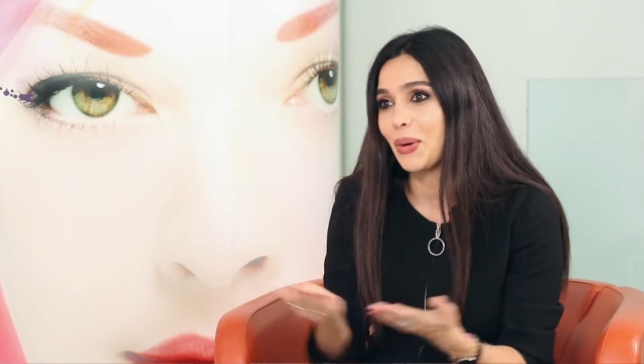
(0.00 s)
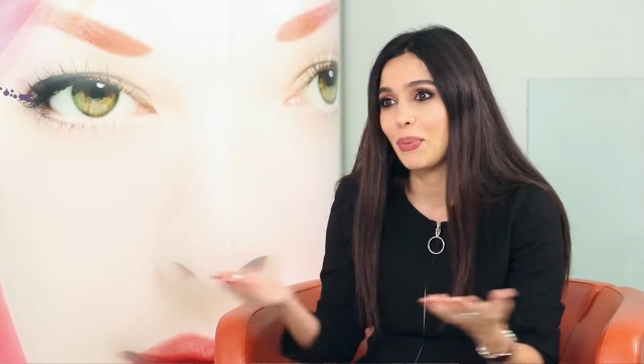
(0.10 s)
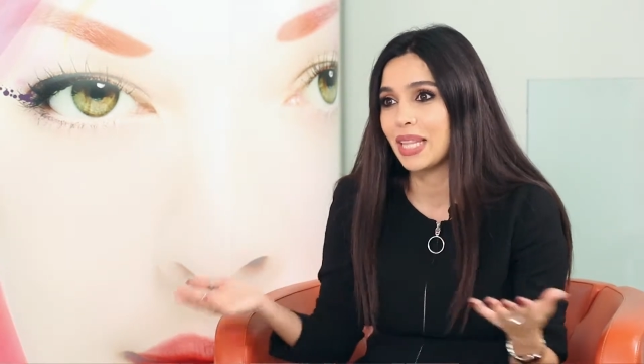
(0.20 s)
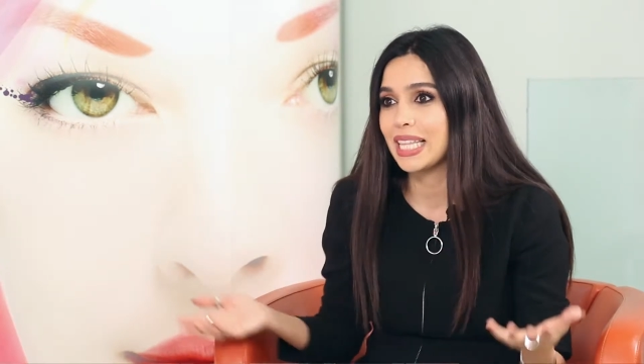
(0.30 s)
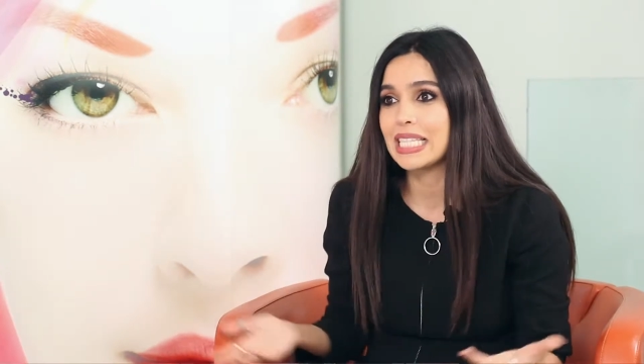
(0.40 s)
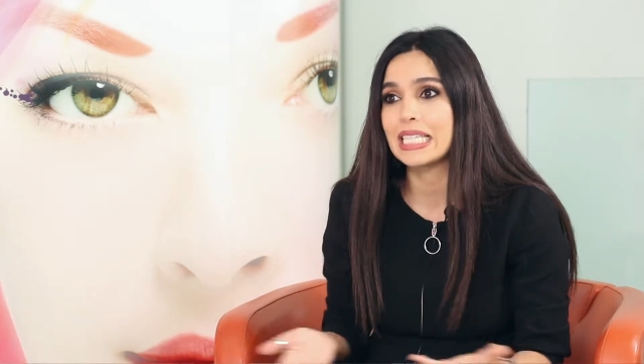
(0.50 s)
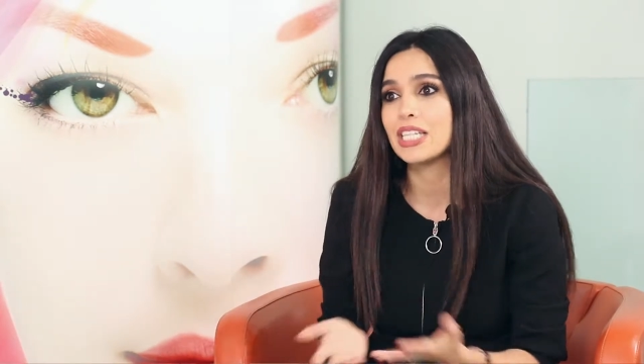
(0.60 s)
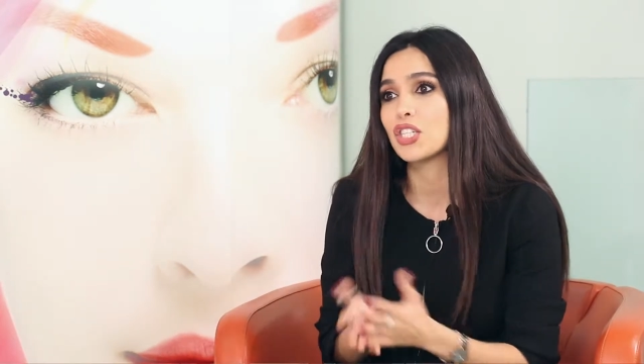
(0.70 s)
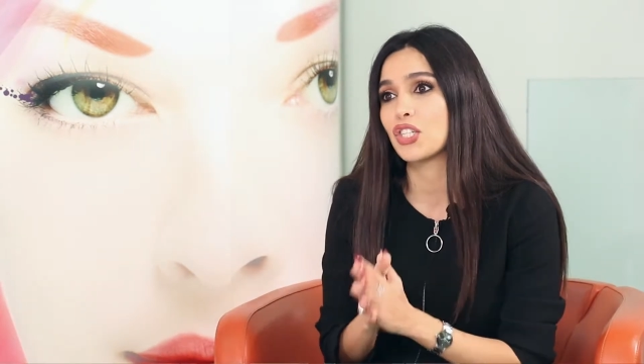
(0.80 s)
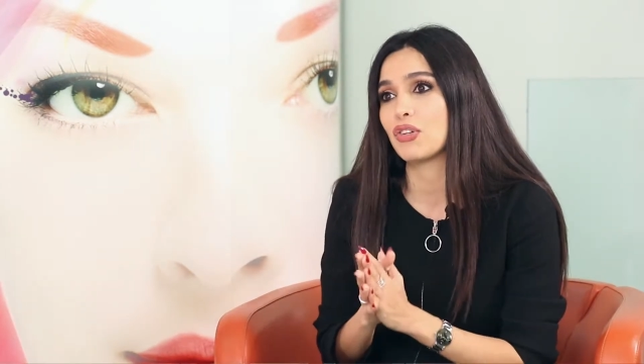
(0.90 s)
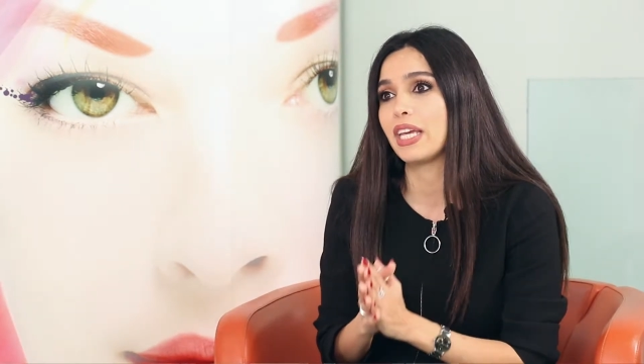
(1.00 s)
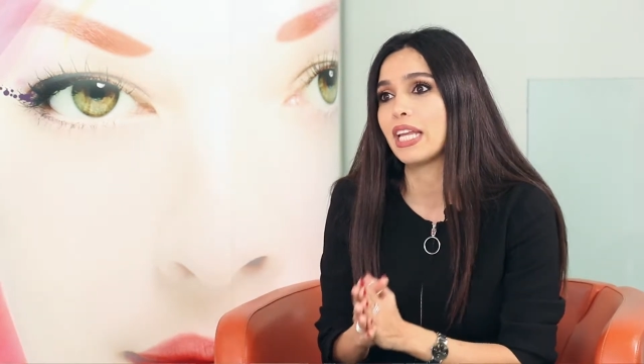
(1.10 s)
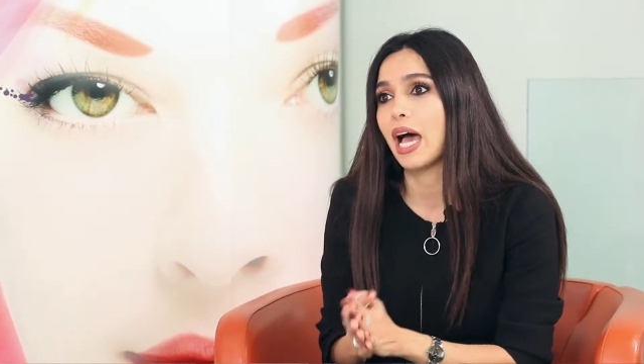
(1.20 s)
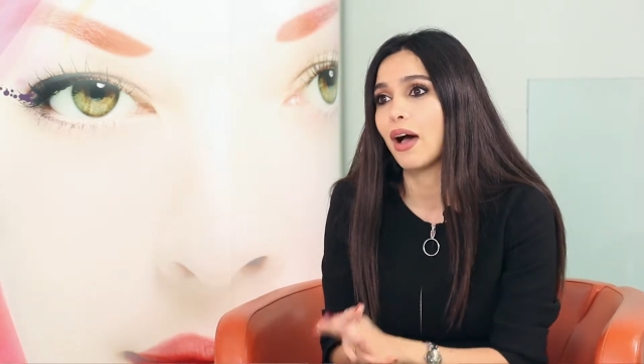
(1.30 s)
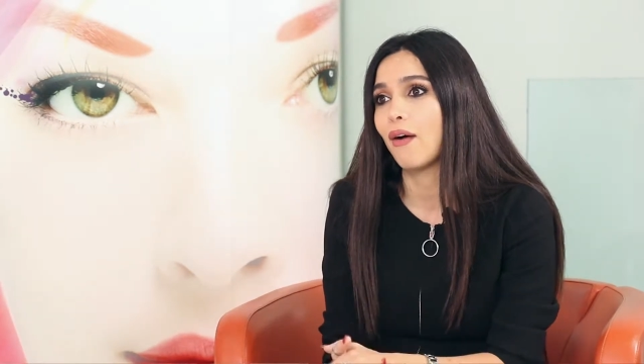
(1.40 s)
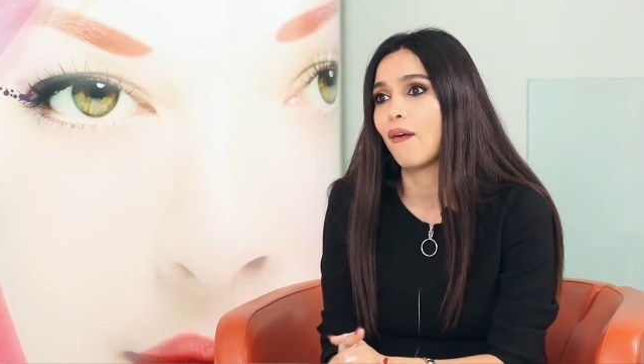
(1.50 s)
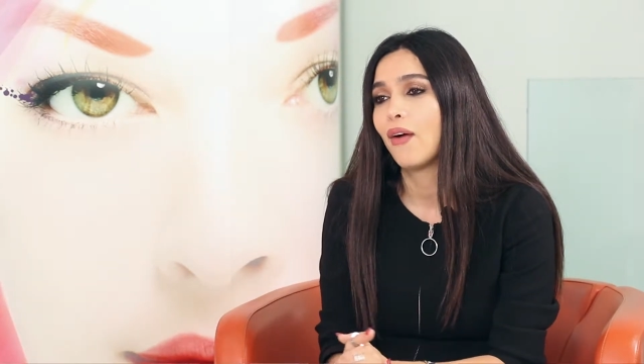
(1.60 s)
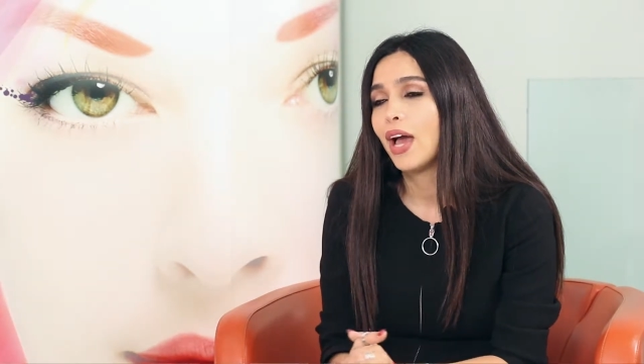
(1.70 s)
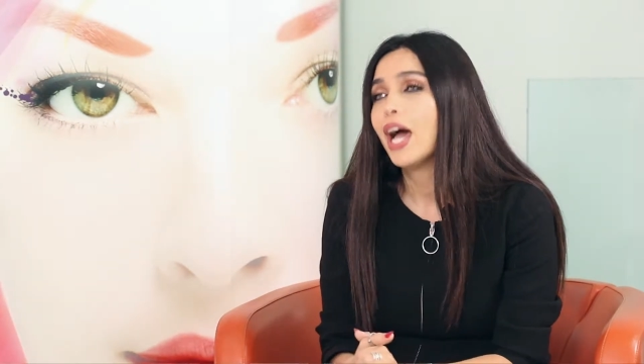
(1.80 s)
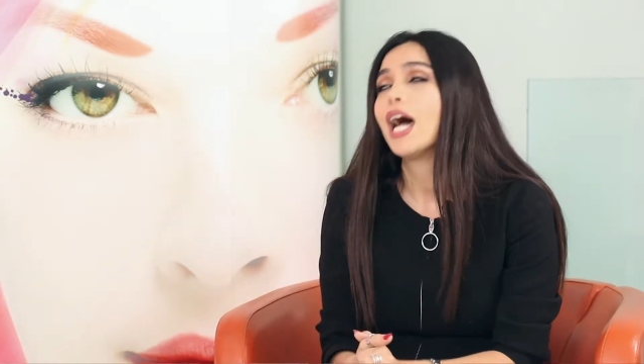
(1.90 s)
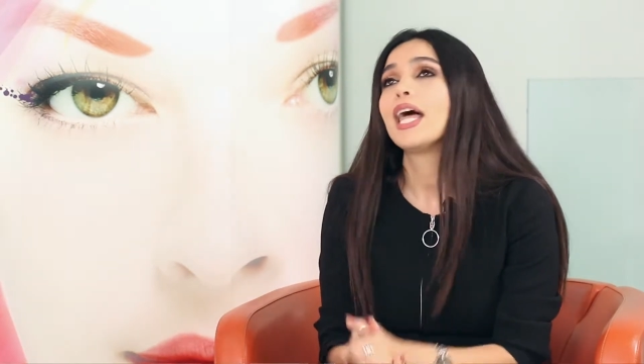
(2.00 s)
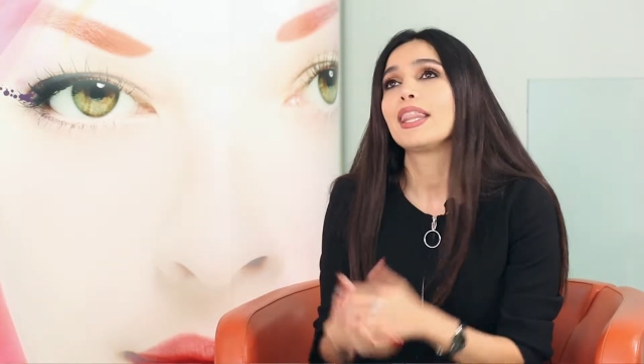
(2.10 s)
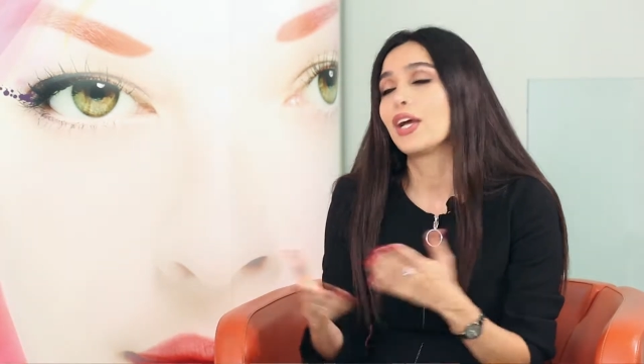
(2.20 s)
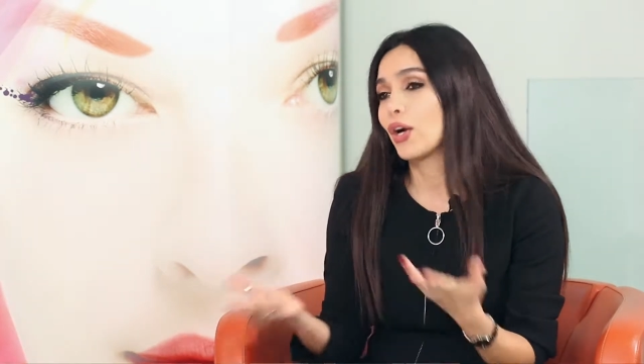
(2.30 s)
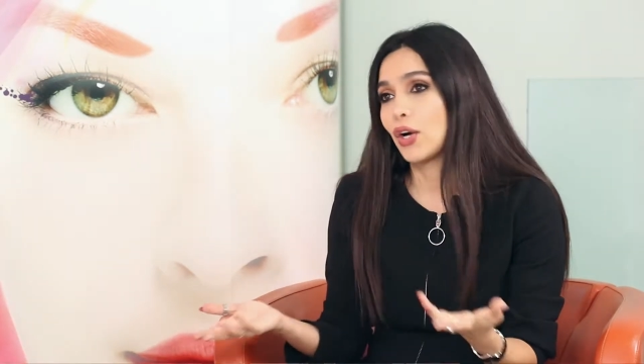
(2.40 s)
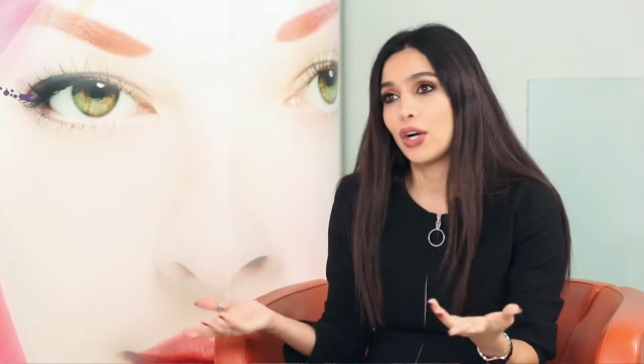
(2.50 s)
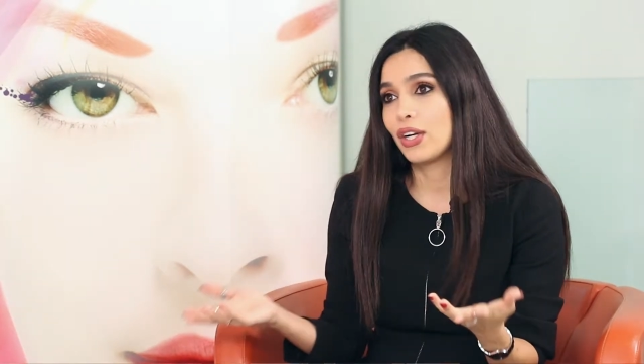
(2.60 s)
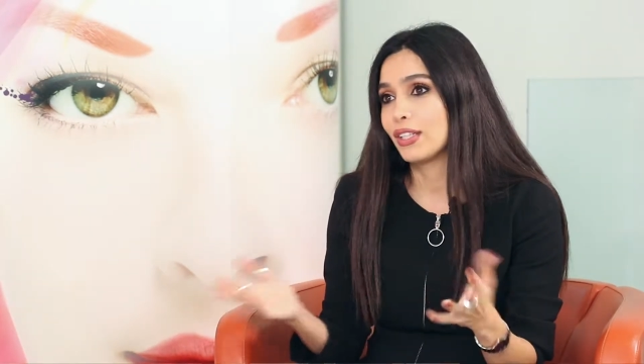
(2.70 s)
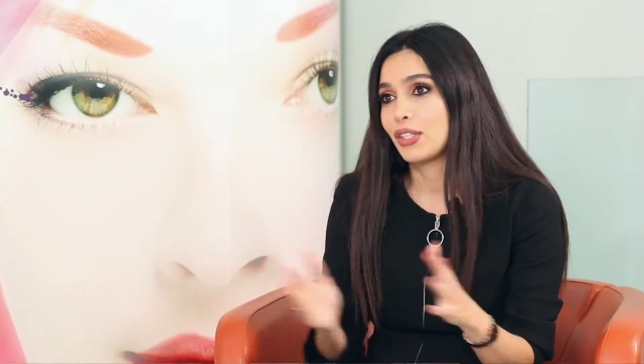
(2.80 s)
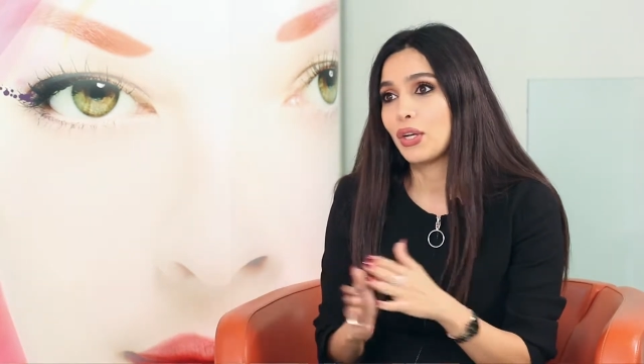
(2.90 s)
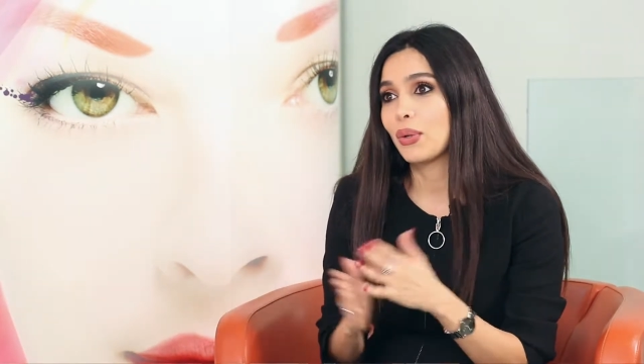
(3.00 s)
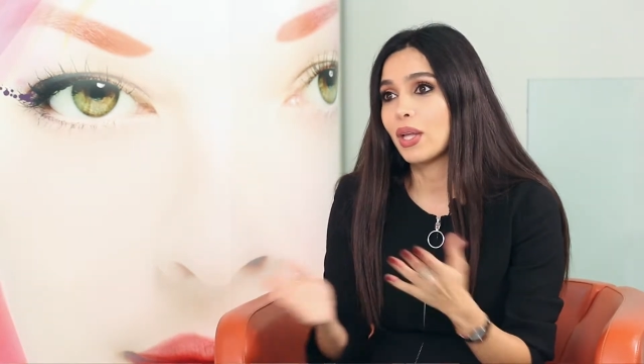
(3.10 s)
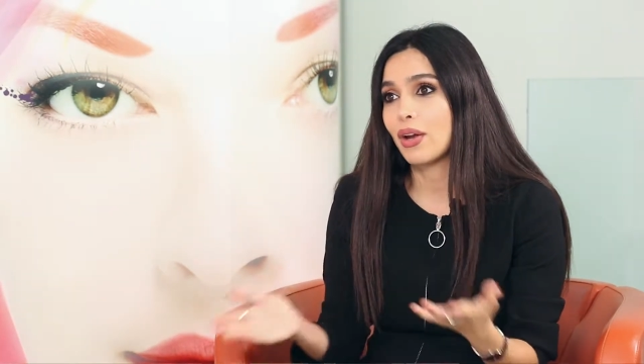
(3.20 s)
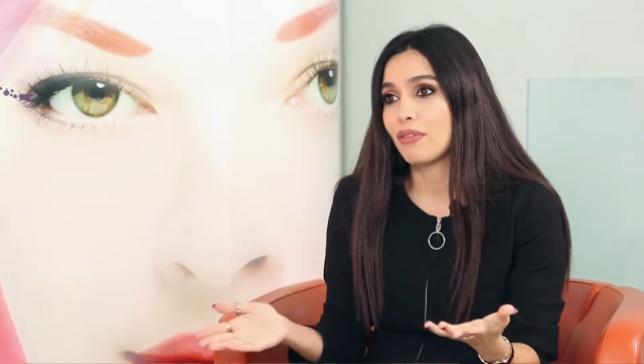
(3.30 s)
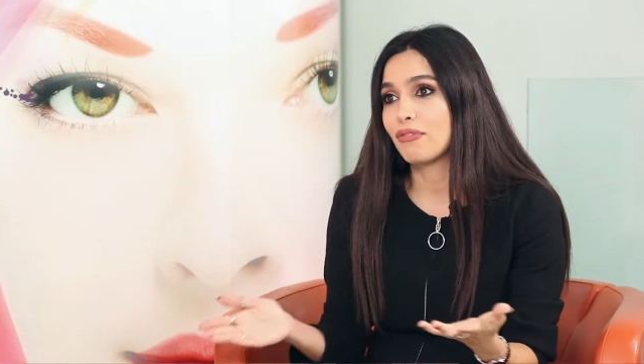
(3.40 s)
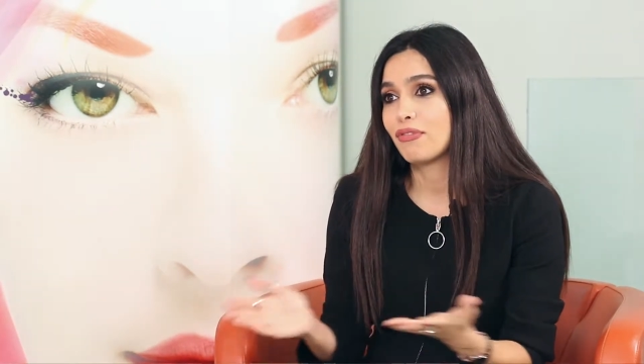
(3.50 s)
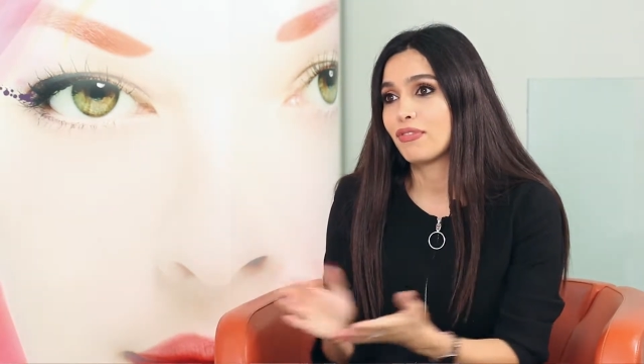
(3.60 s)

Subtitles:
within this industry now. There are, a lot of